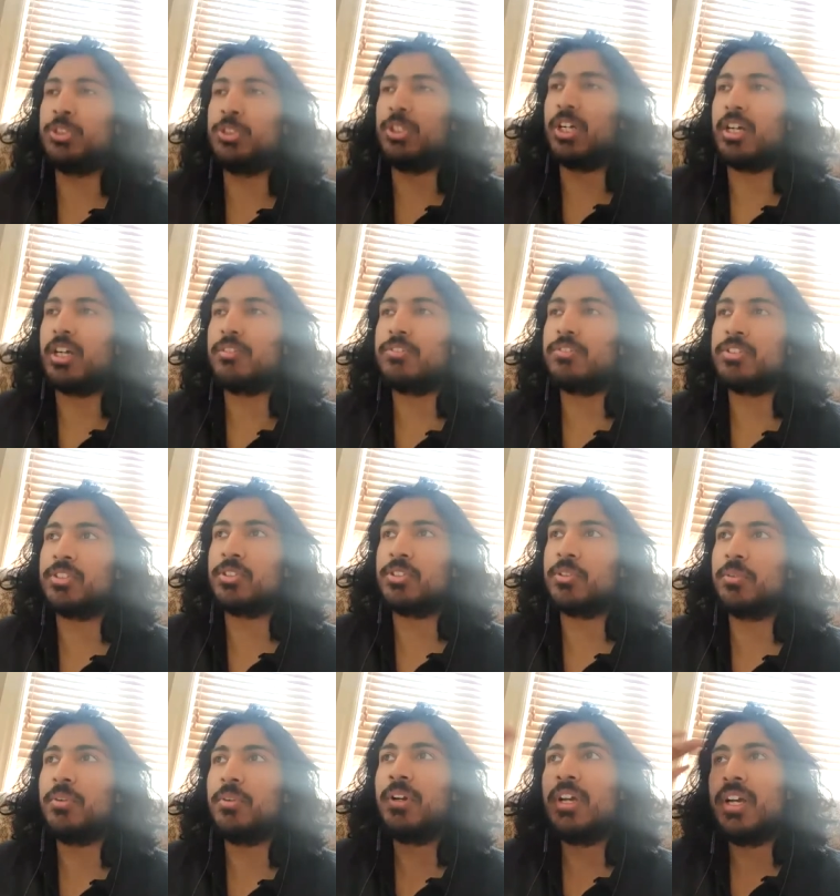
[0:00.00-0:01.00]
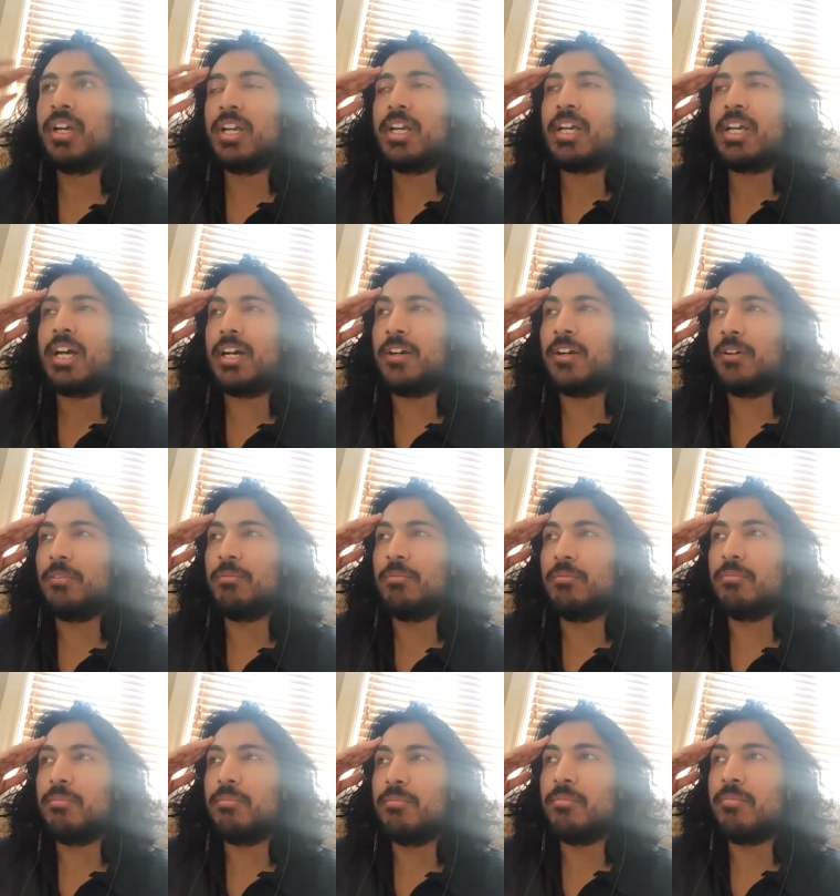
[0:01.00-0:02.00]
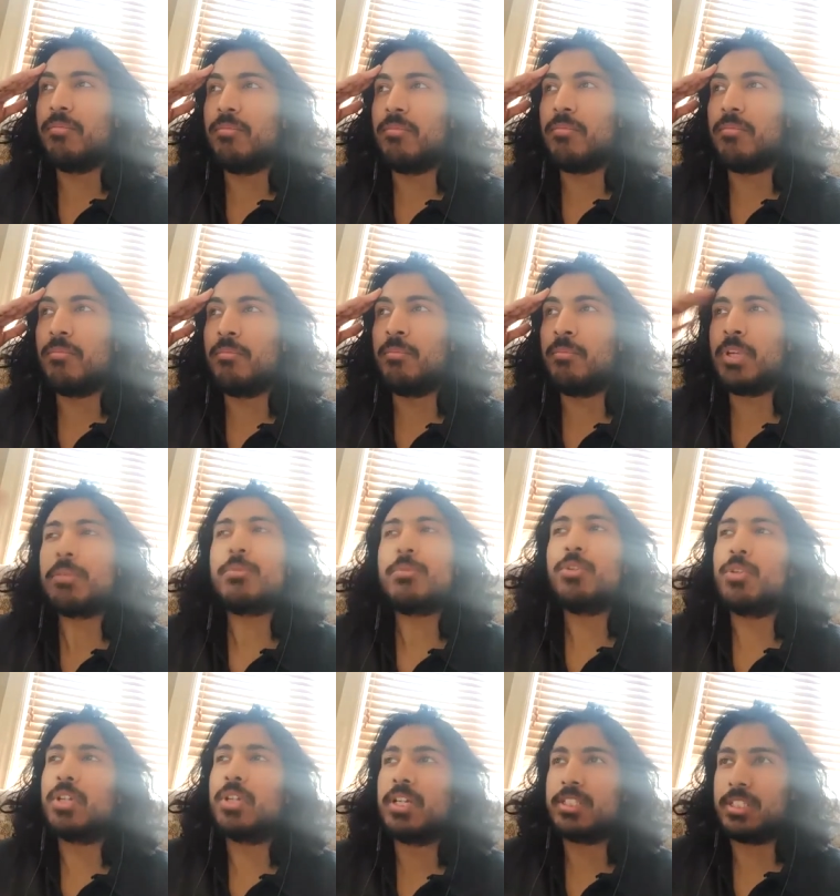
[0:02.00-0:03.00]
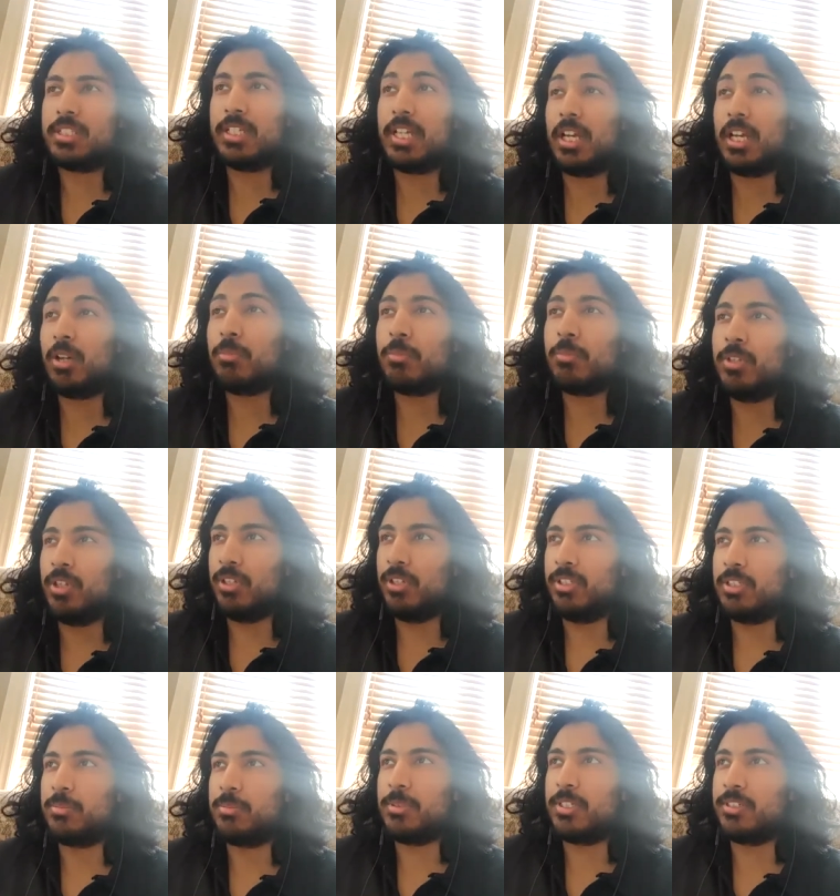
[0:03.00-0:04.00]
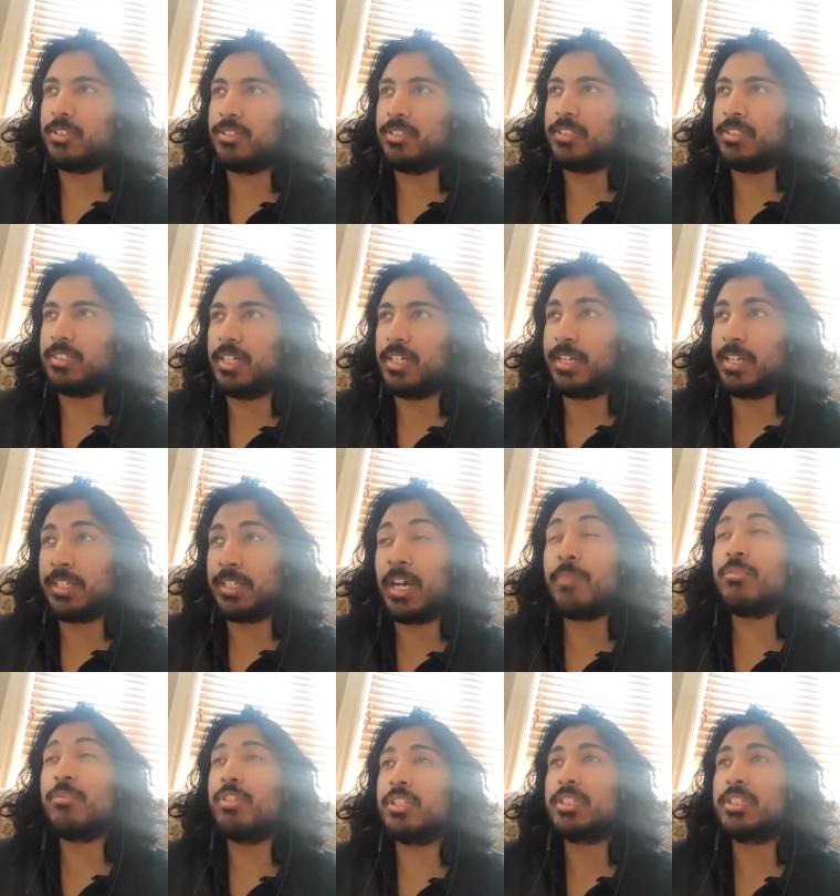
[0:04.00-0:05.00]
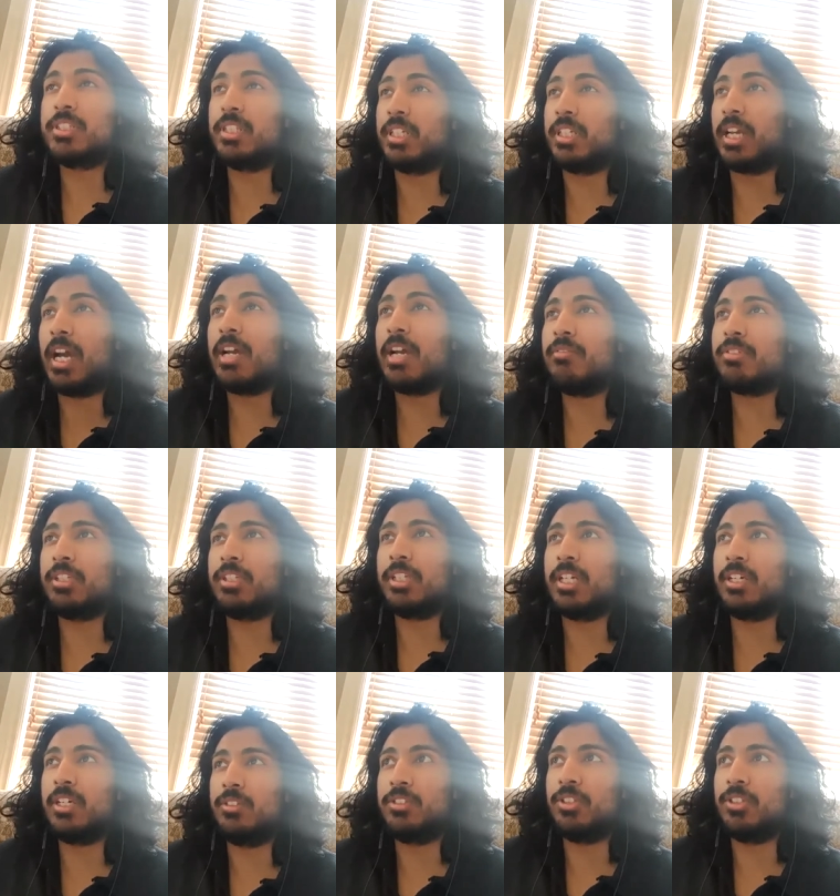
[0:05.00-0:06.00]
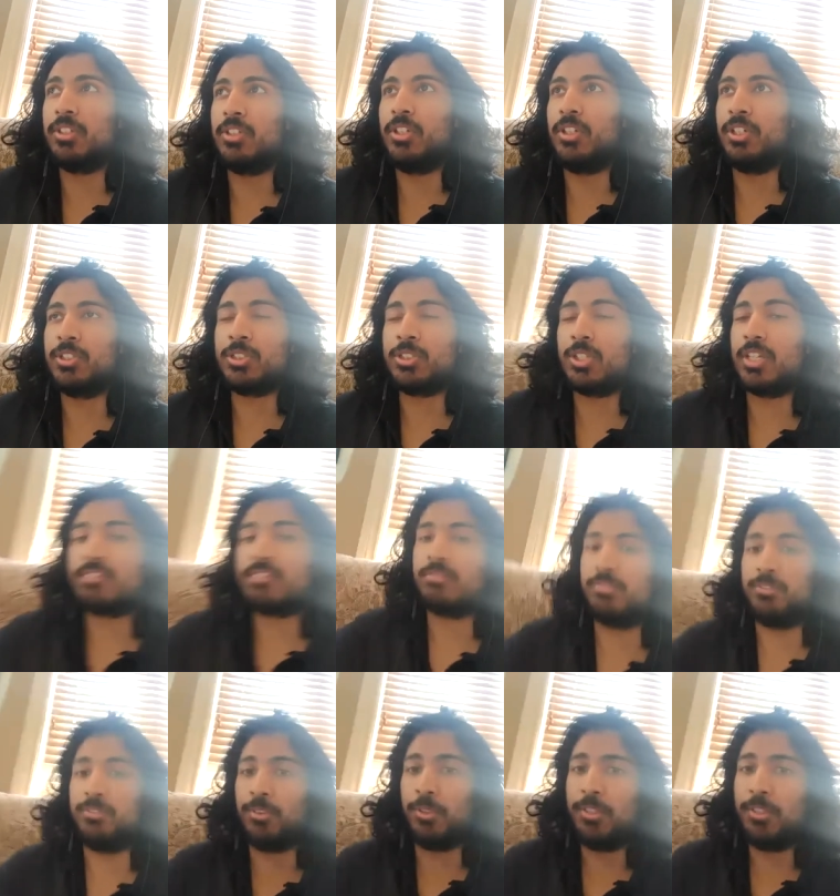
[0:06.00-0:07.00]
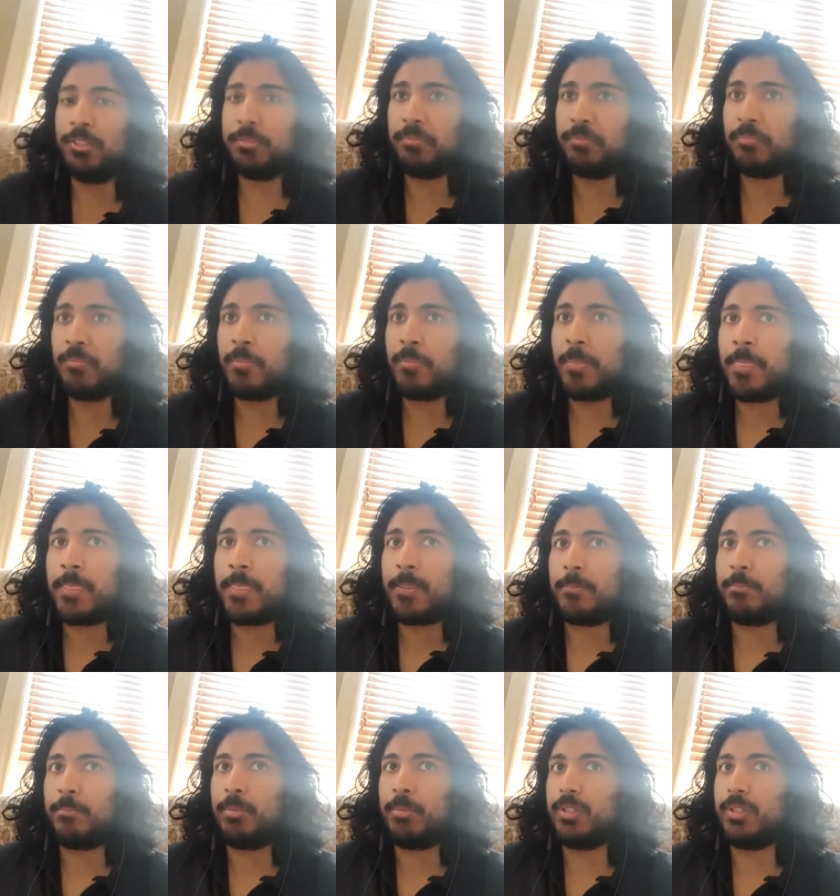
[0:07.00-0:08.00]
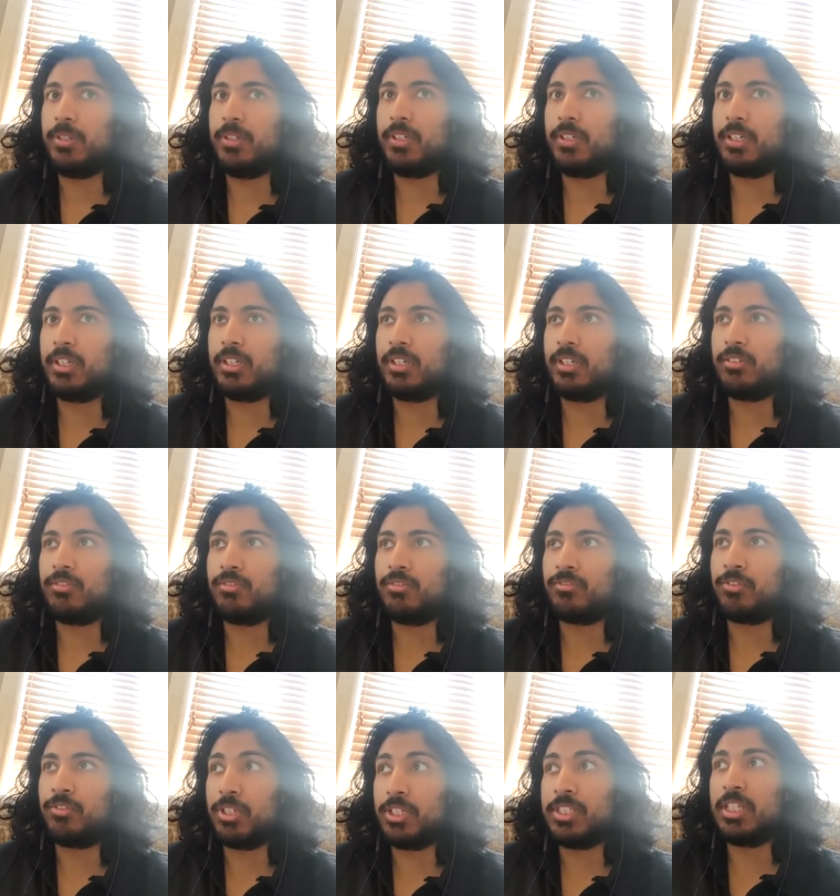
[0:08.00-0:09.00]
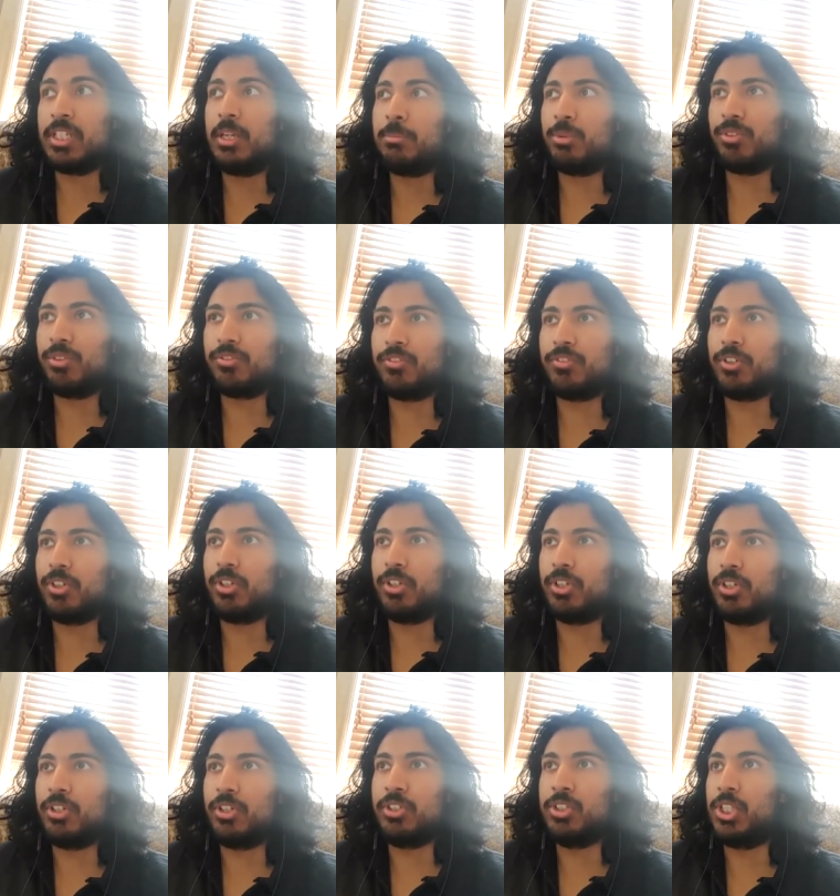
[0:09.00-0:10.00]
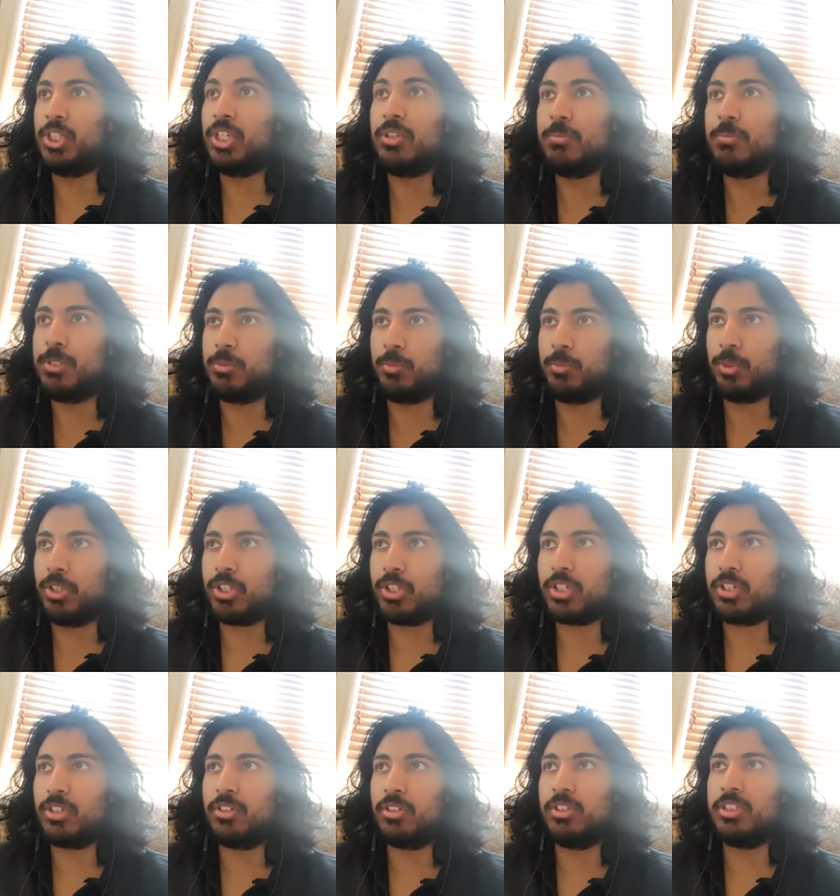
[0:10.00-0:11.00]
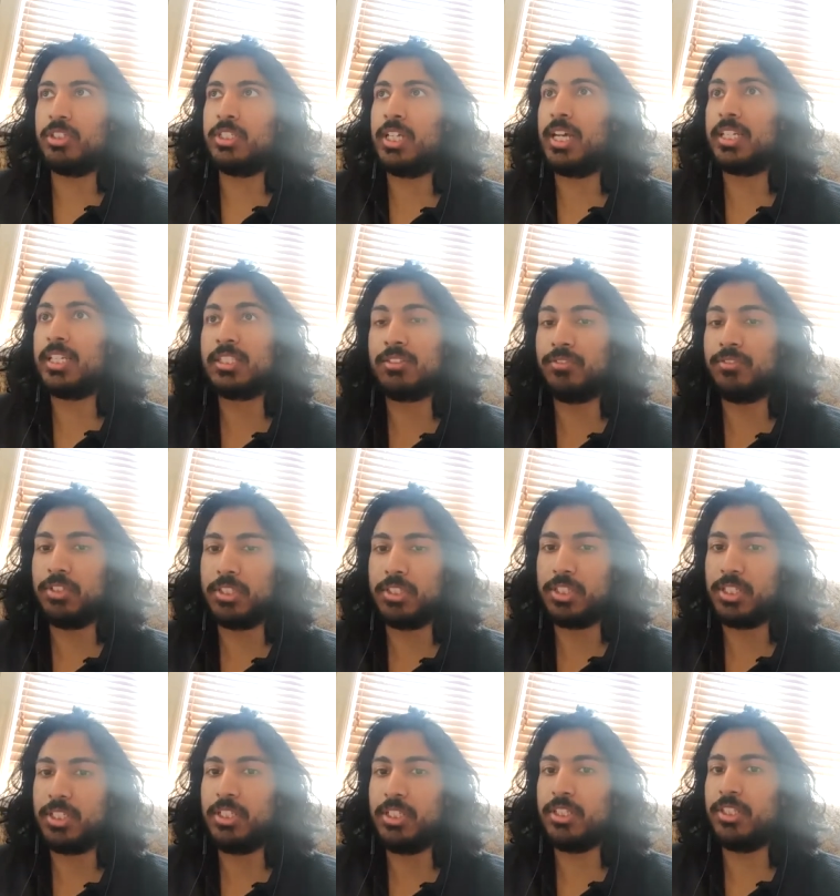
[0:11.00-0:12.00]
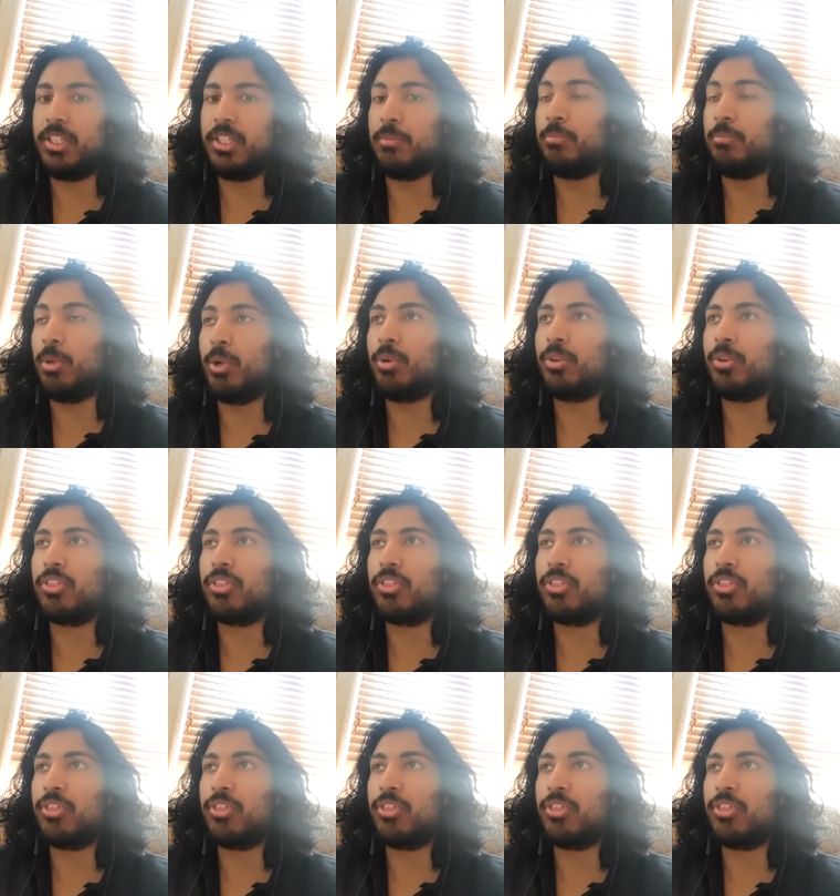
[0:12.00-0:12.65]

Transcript: graph. So um, maybe you guys could help me on this because I'm this is like I haven't encountered knowledge graphs before, but for example, for Jeremy's work, Task VT, they both